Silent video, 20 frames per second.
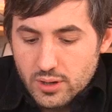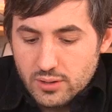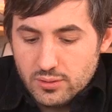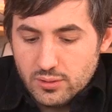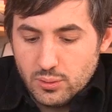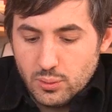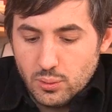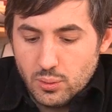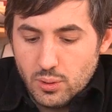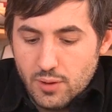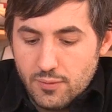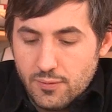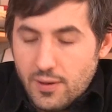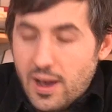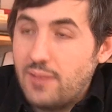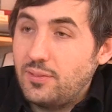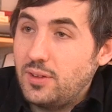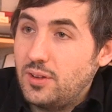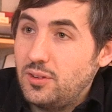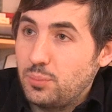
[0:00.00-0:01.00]
into a
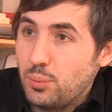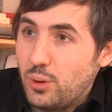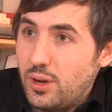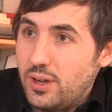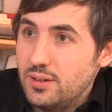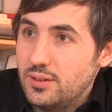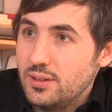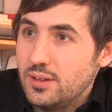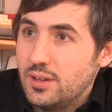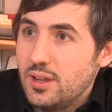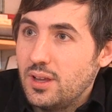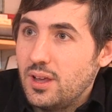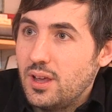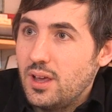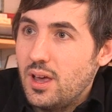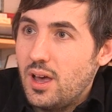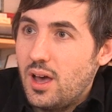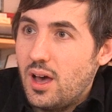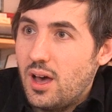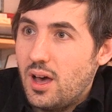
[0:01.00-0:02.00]
5-day sprint.
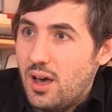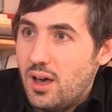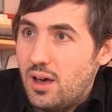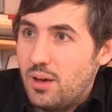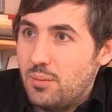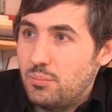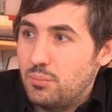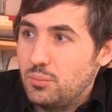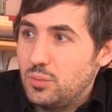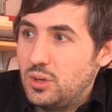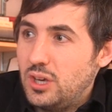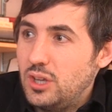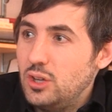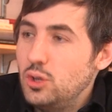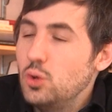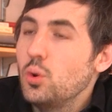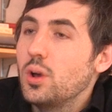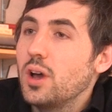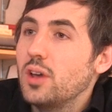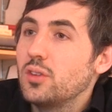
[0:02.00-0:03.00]
Can
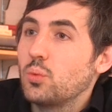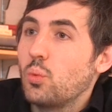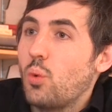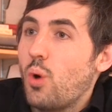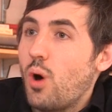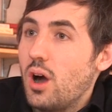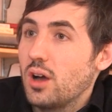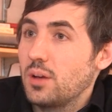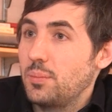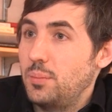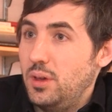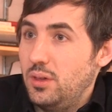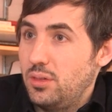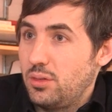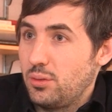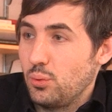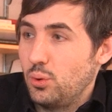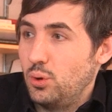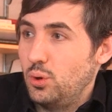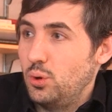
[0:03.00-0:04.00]
you guys walk me
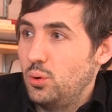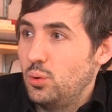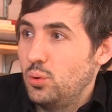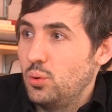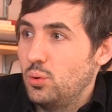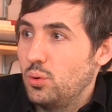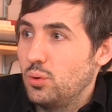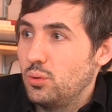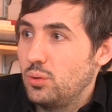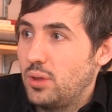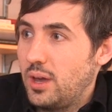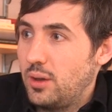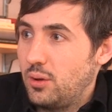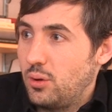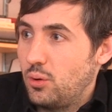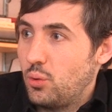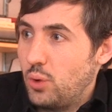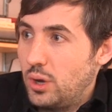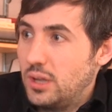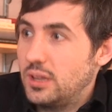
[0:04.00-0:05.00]
through,
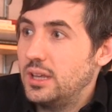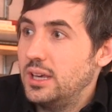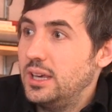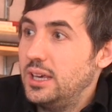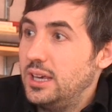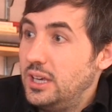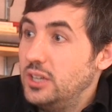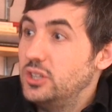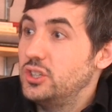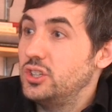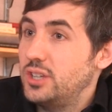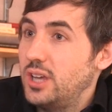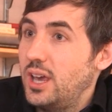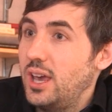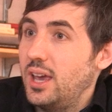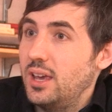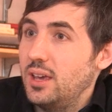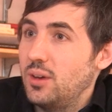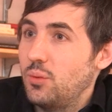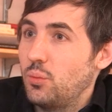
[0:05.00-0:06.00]
quickly each
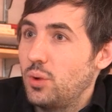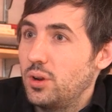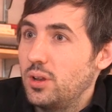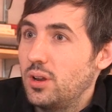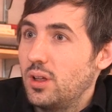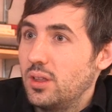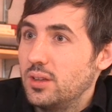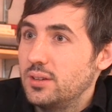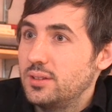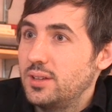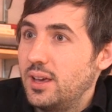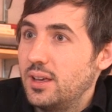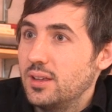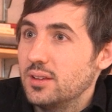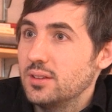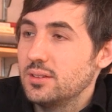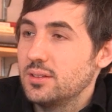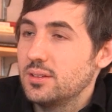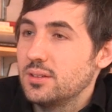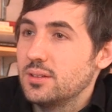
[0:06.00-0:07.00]
day and what it all
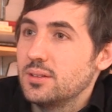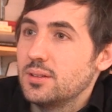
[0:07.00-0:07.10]
entails?